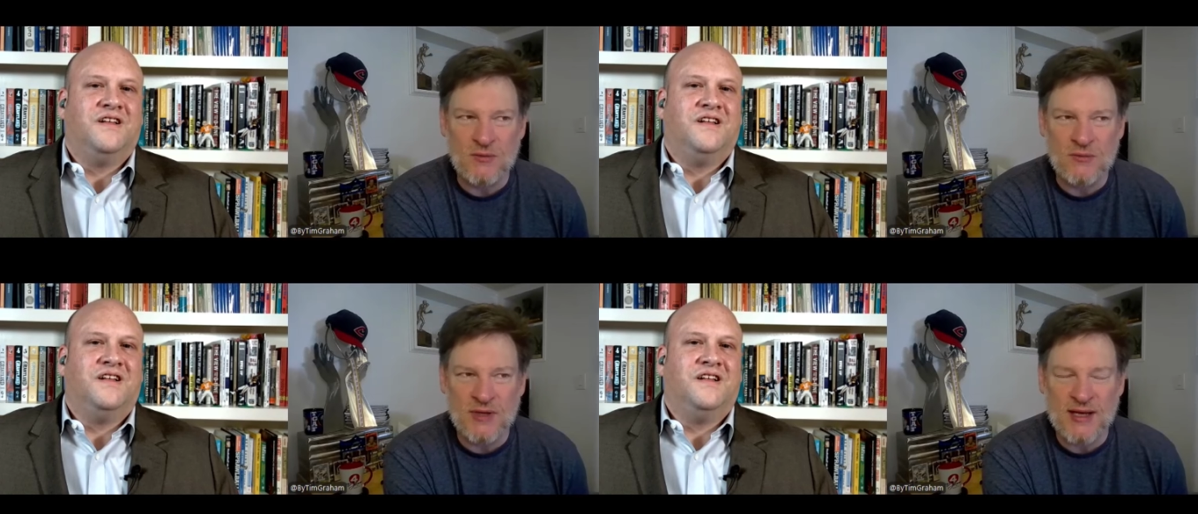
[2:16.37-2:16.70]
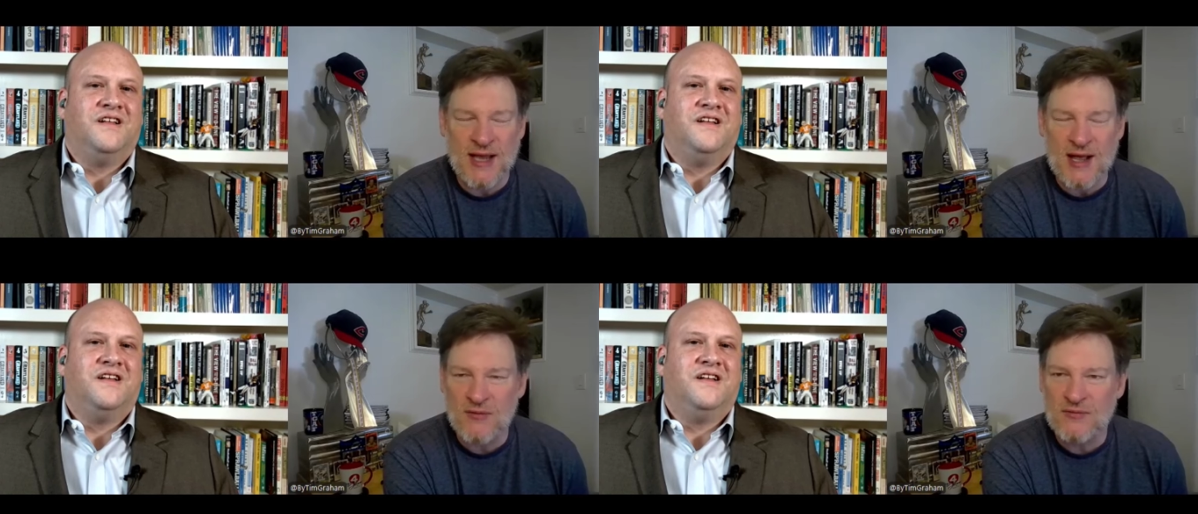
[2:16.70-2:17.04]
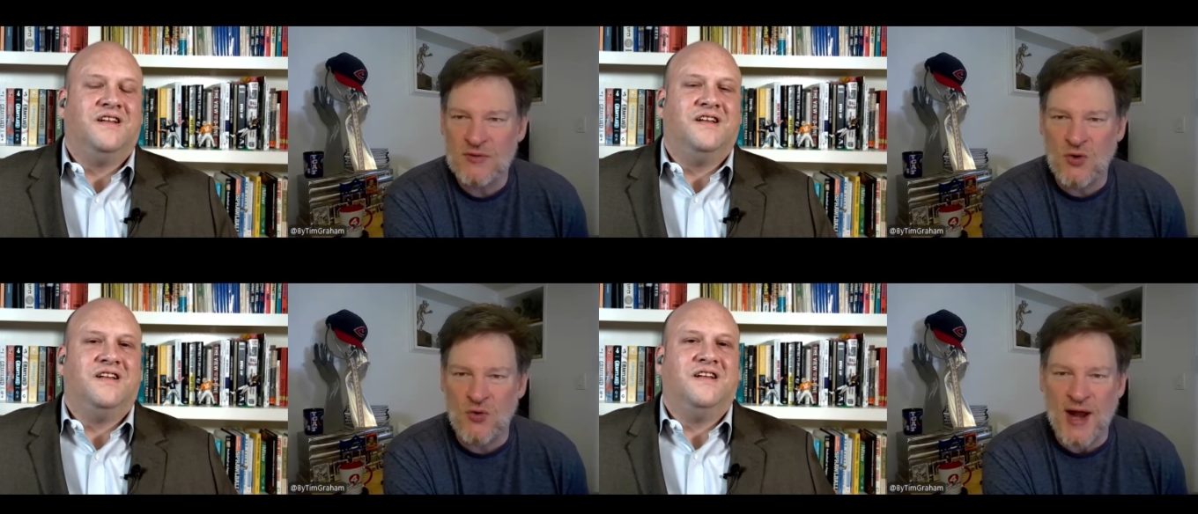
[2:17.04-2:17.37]
Speaker 1: they count
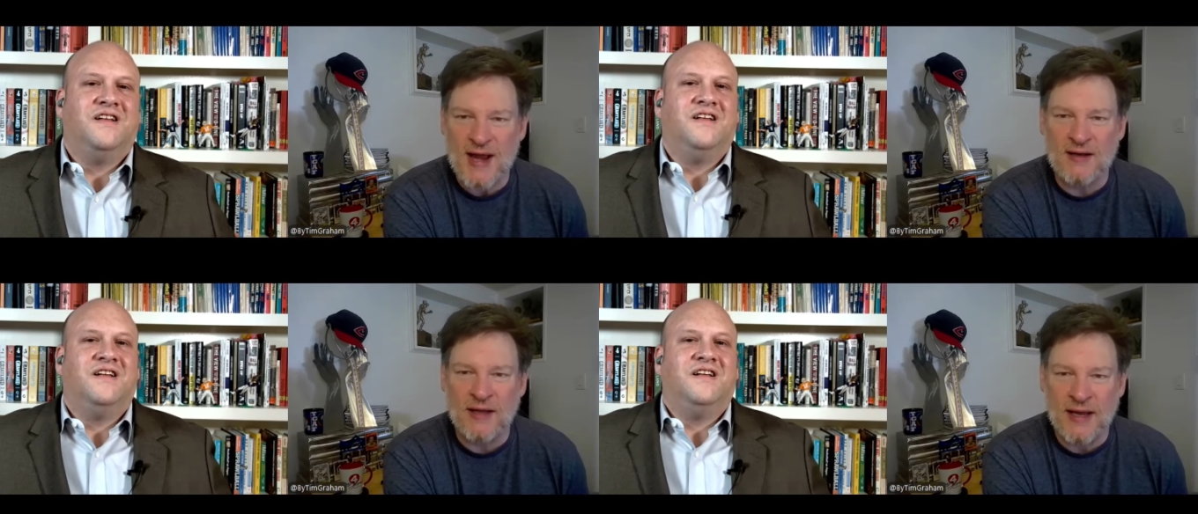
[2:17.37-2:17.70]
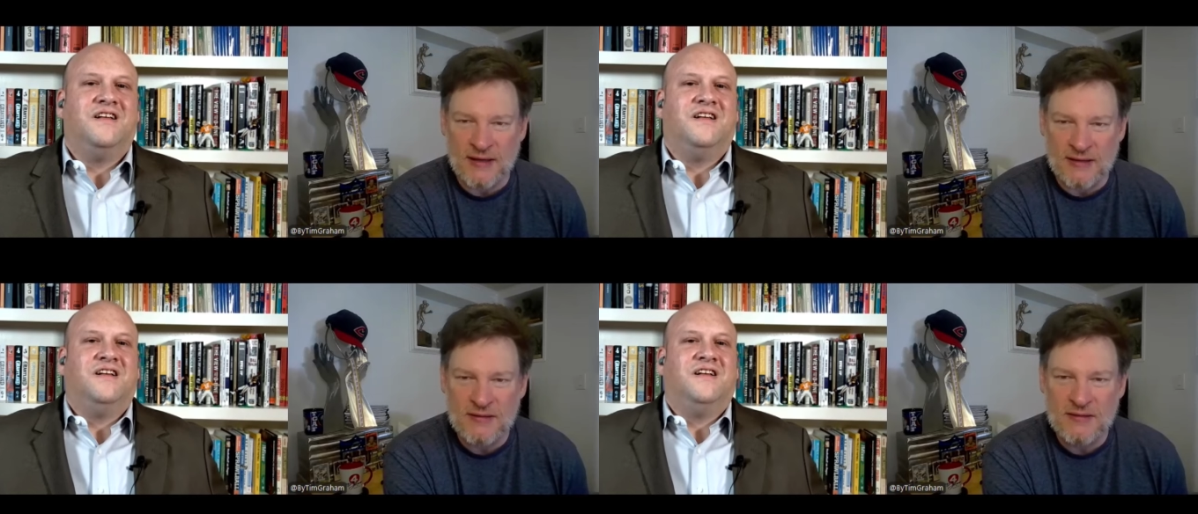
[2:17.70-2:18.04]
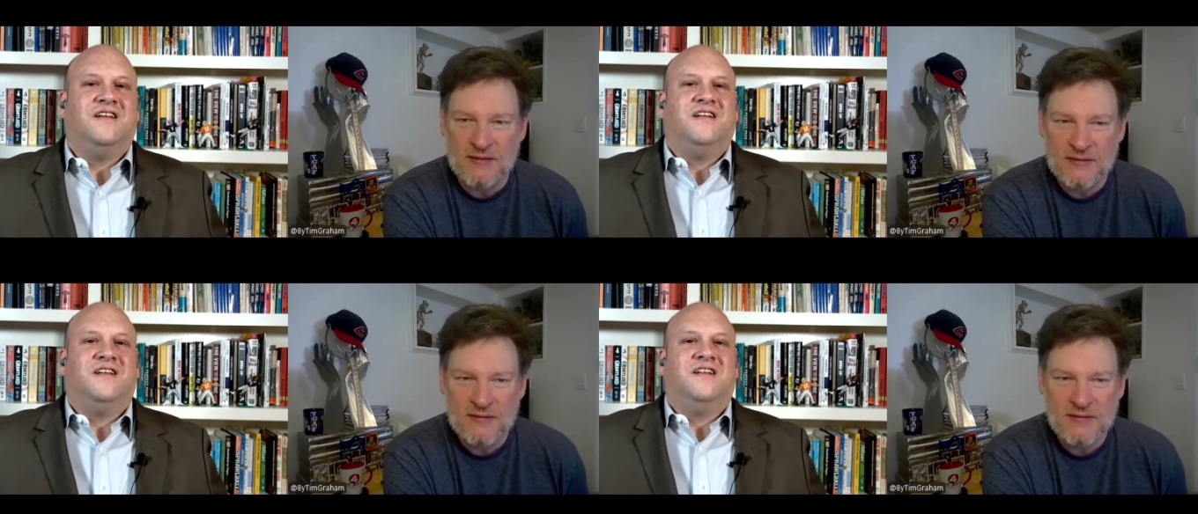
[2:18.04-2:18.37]
Grantland
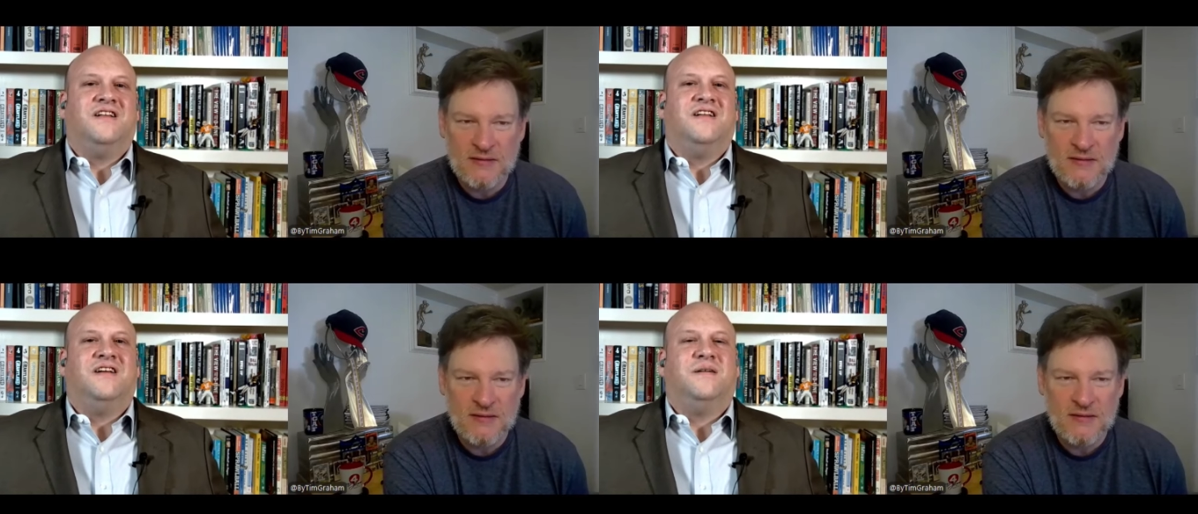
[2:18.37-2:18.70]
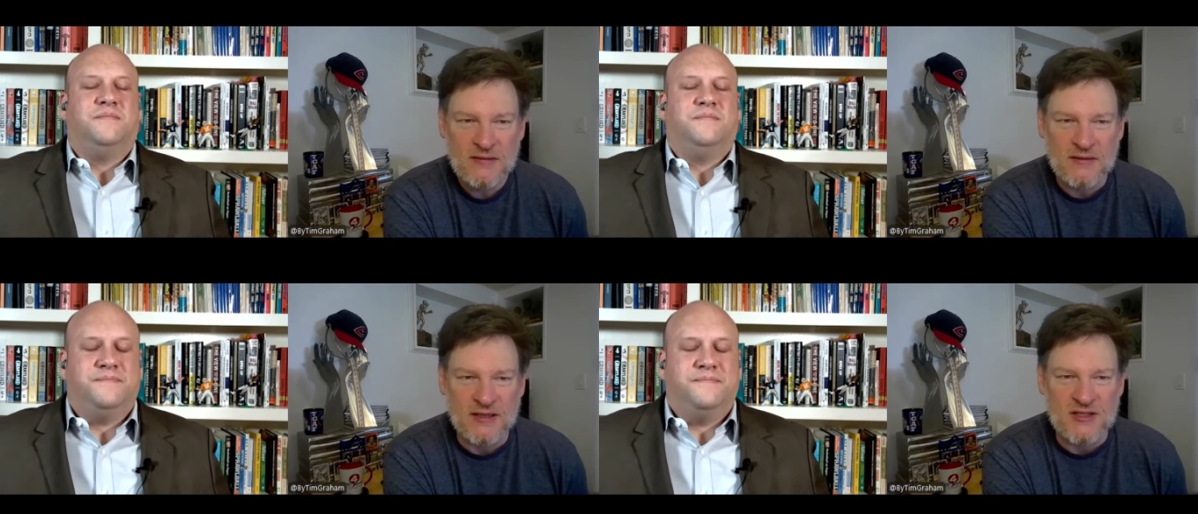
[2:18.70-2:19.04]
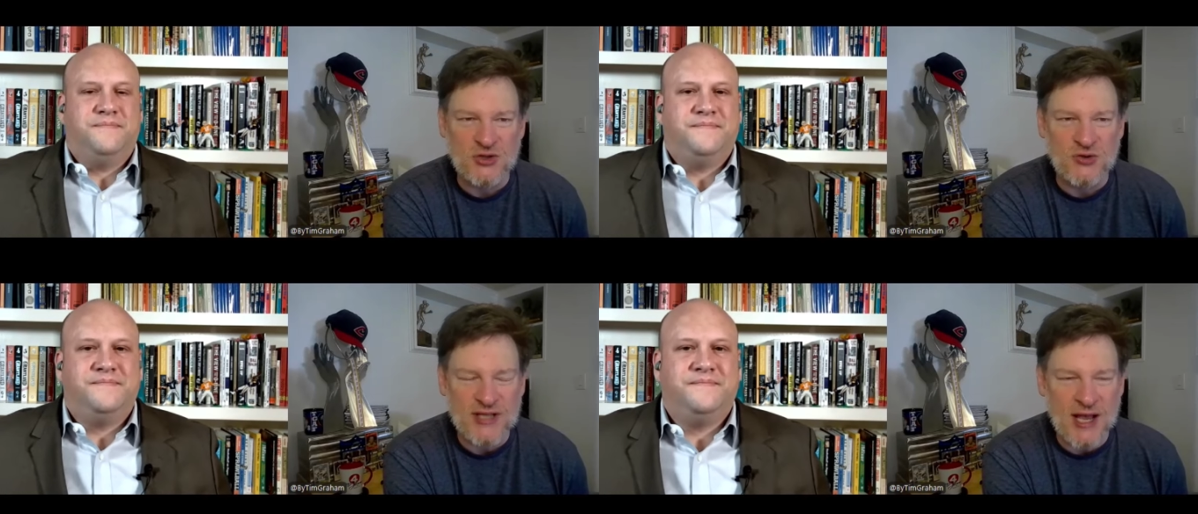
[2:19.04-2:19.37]
mm-hmm. in
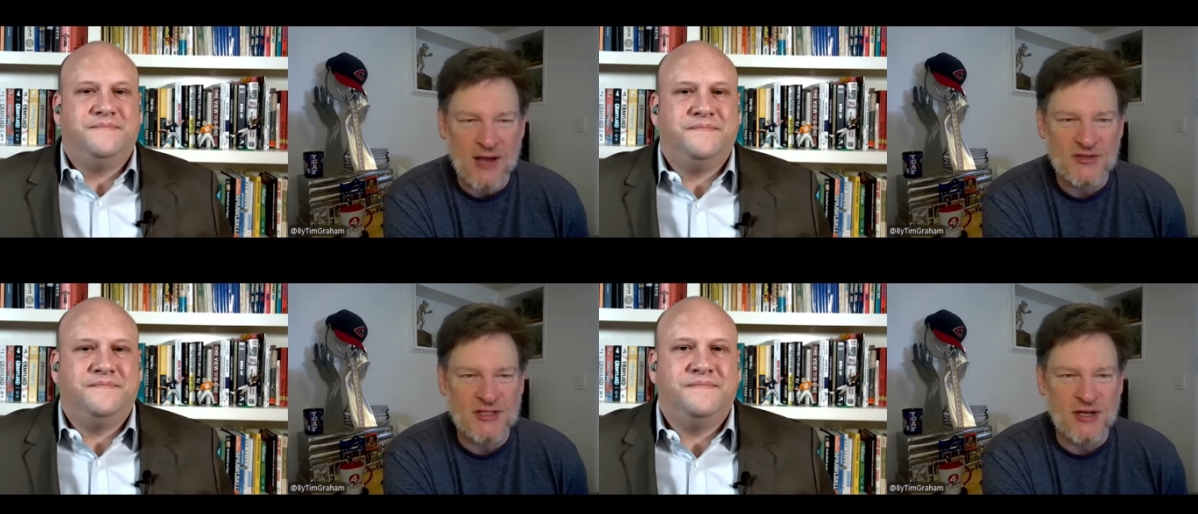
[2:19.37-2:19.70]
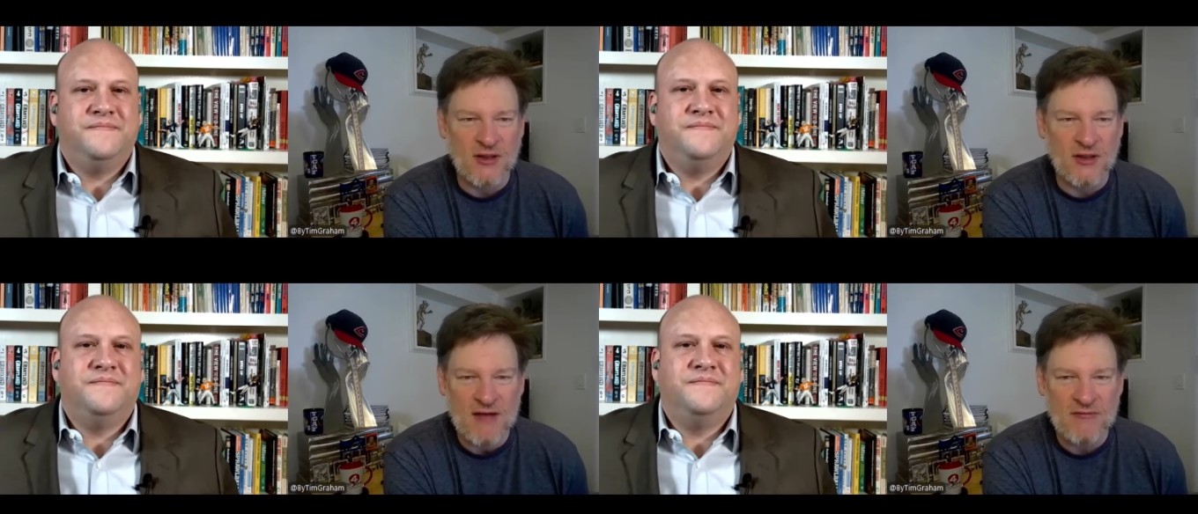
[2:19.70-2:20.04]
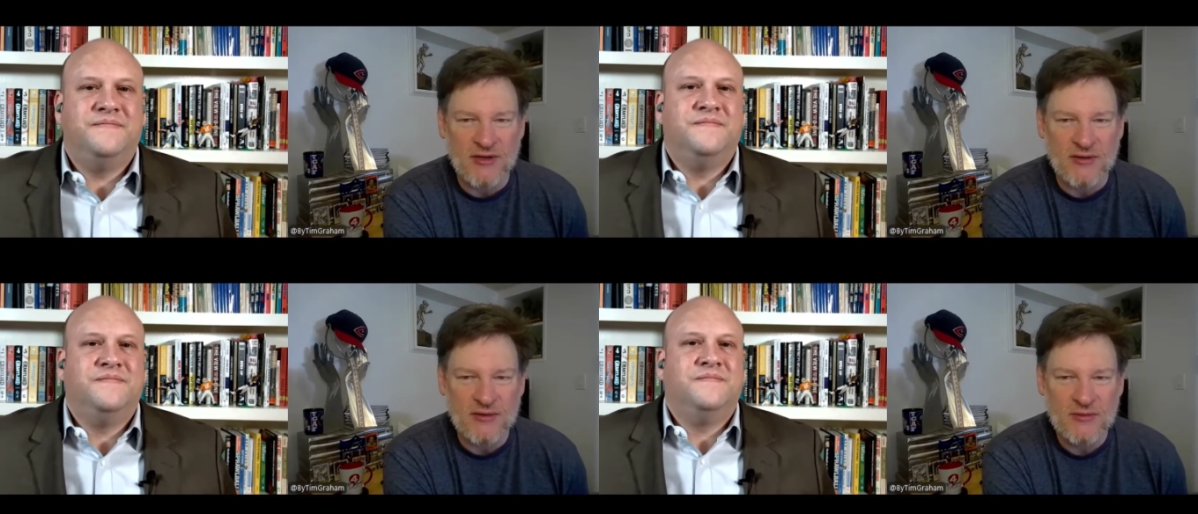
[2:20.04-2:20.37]
two thousand
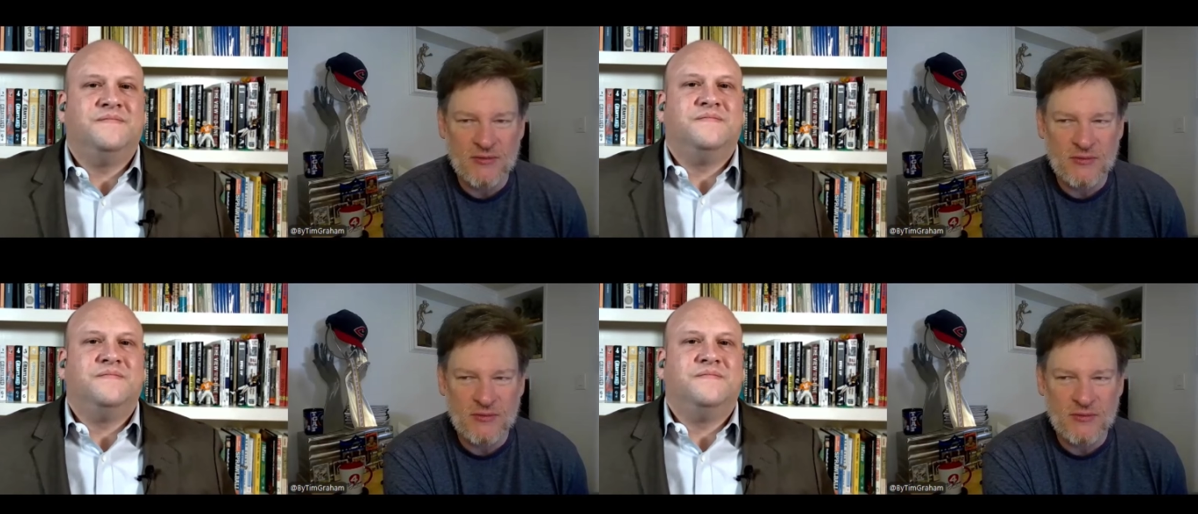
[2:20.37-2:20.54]
eleven.